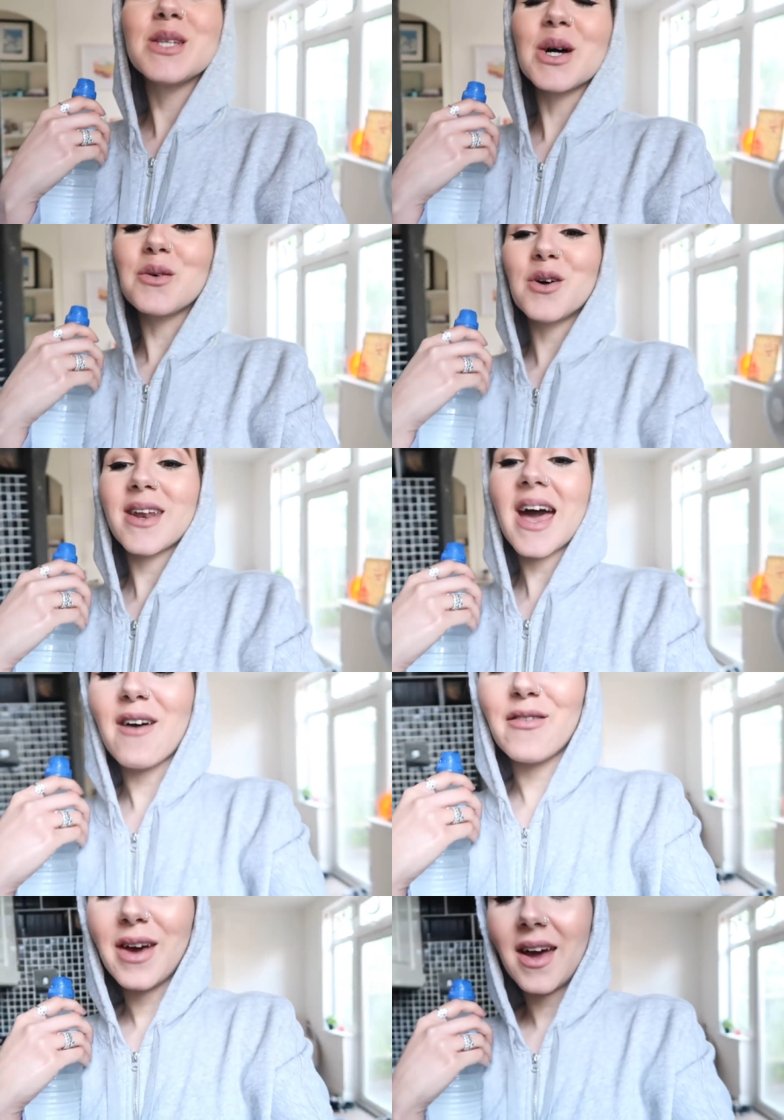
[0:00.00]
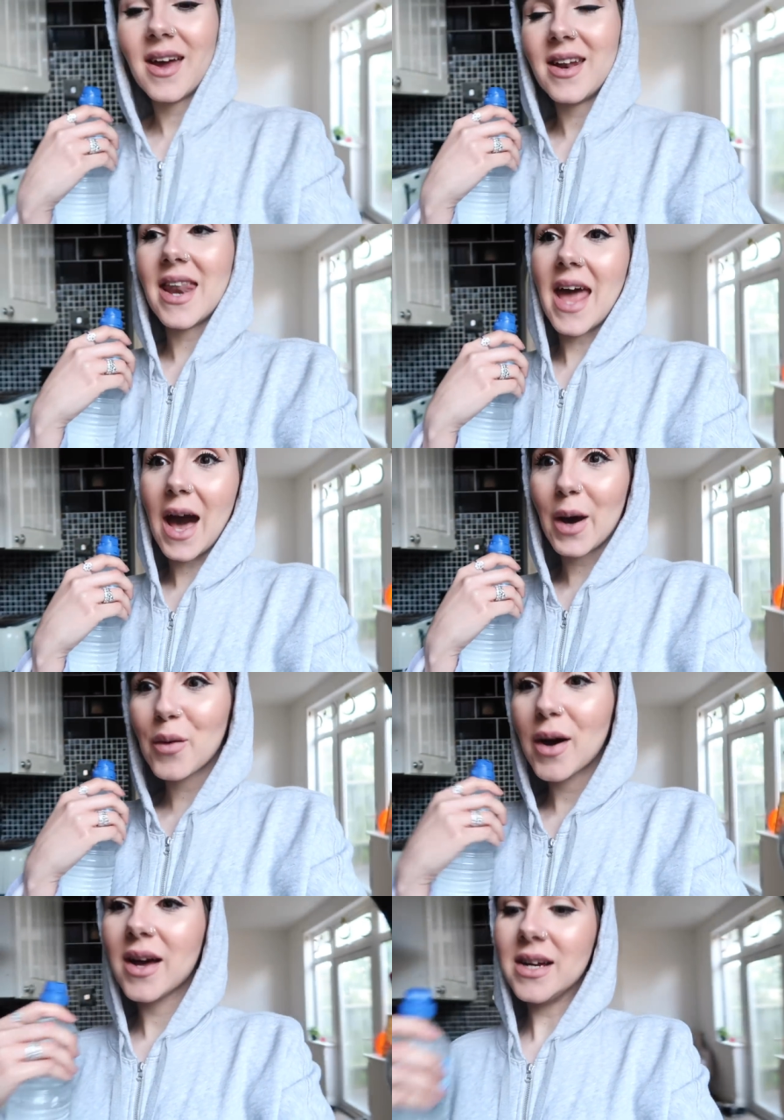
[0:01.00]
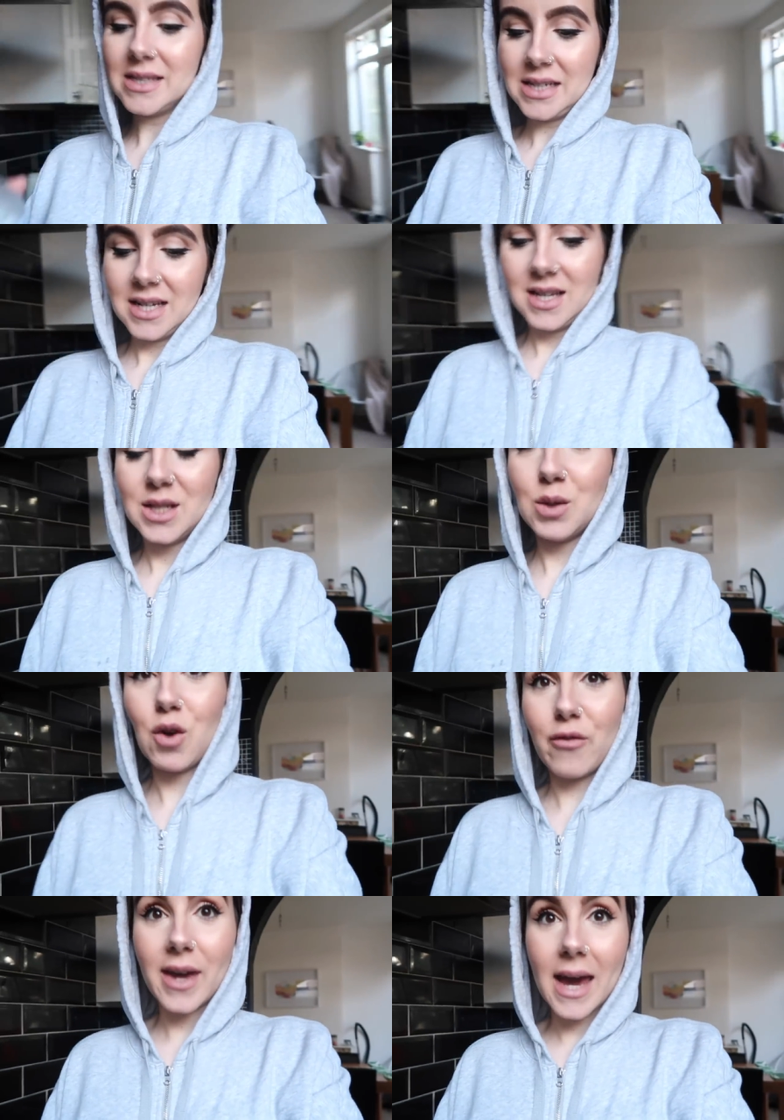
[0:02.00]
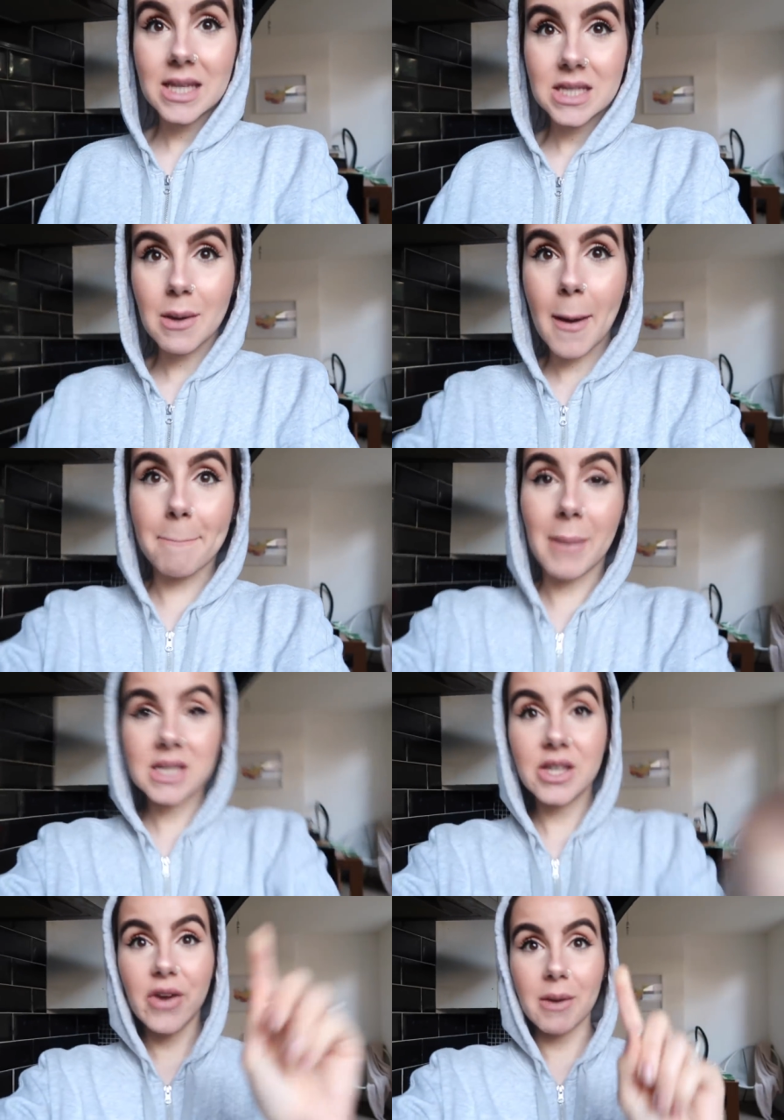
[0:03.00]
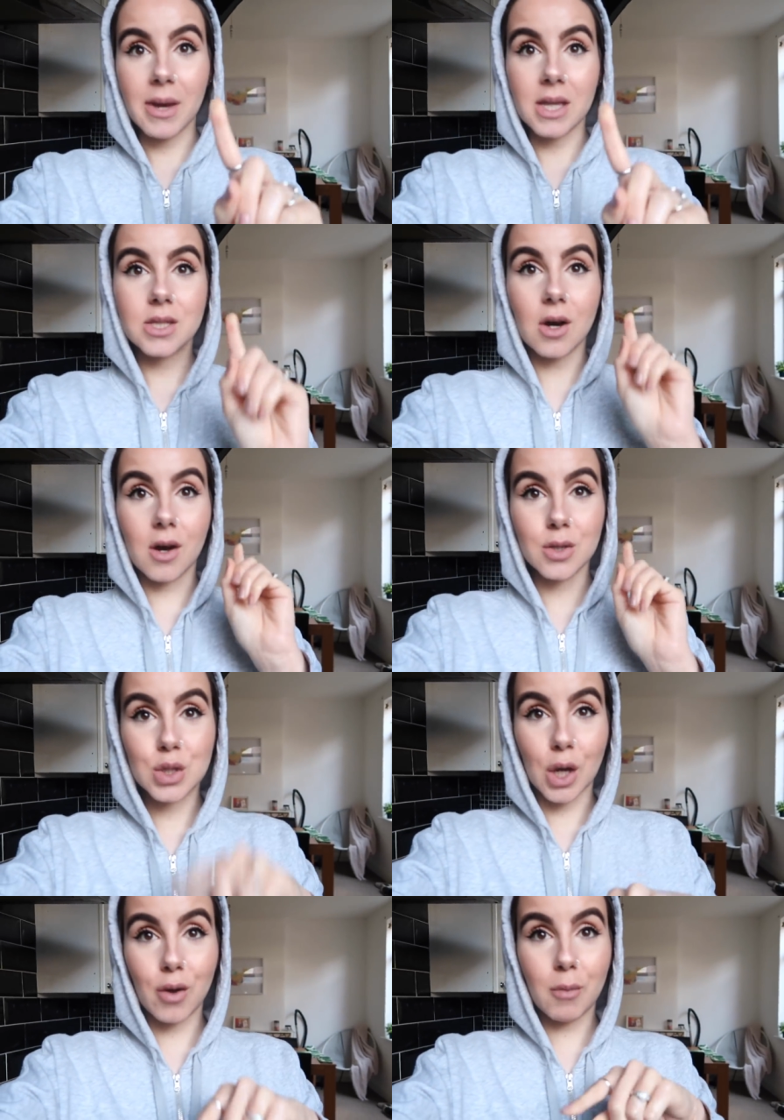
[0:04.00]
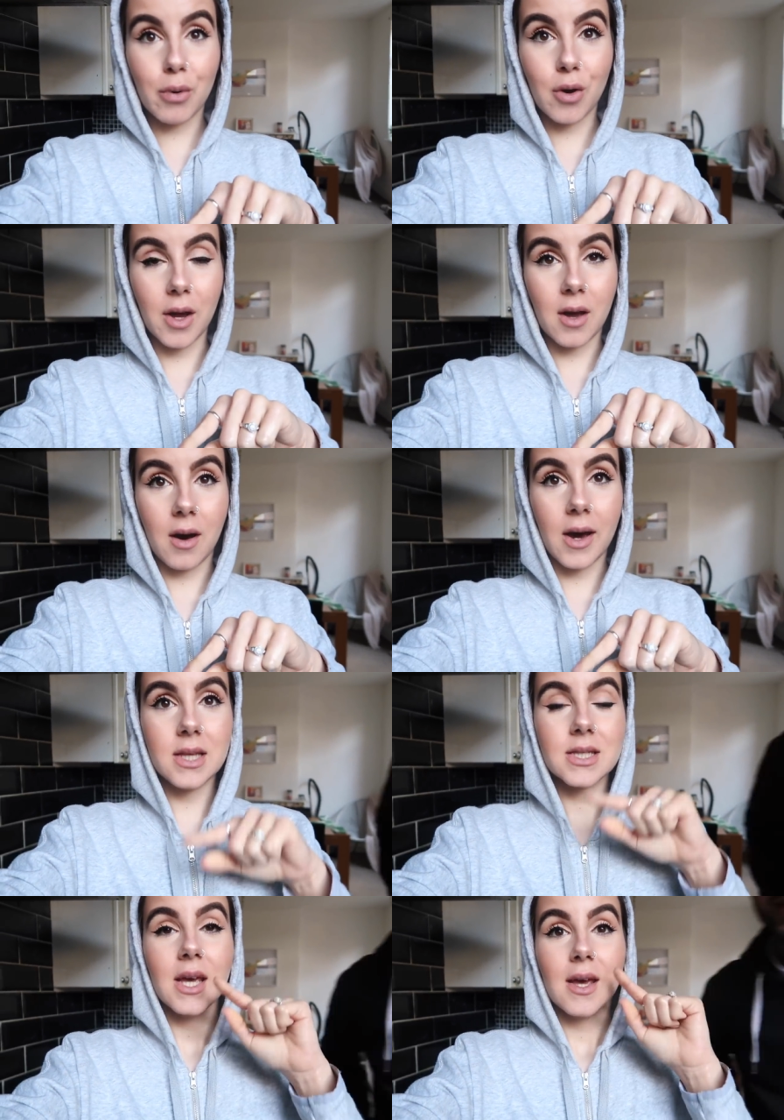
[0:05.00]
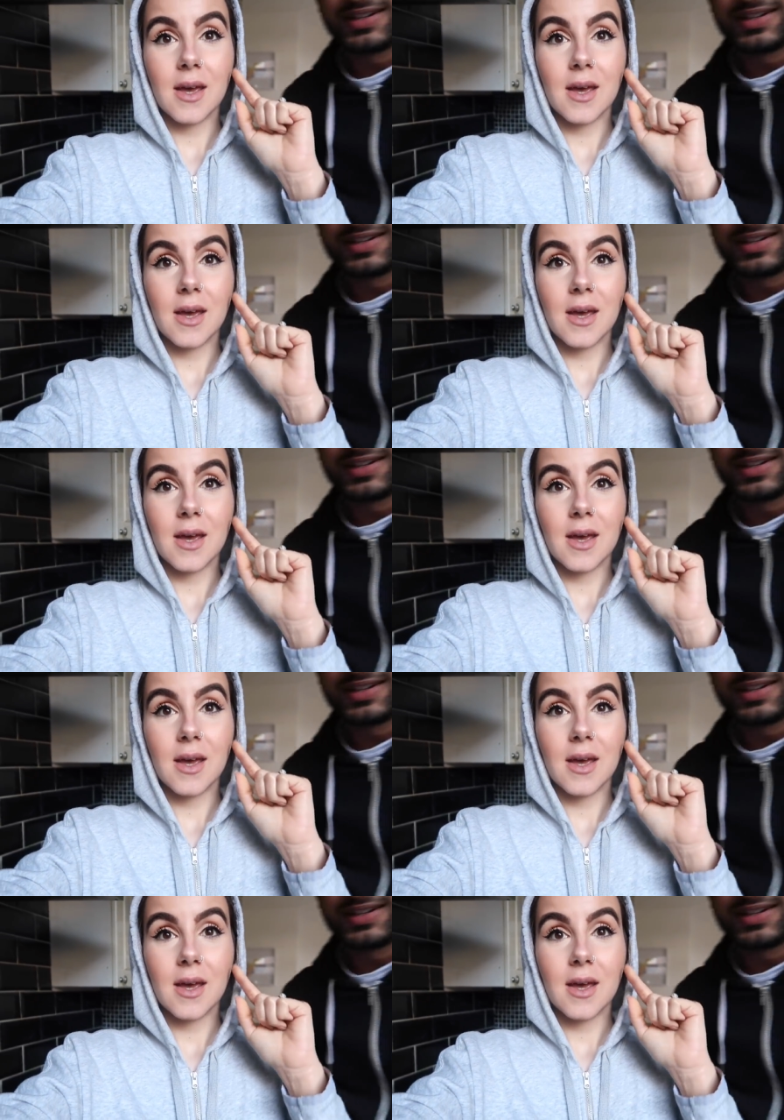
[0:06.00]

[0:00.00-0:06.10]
So we're gonna have it now, so we don't forget. Multivitamins are so important, guys.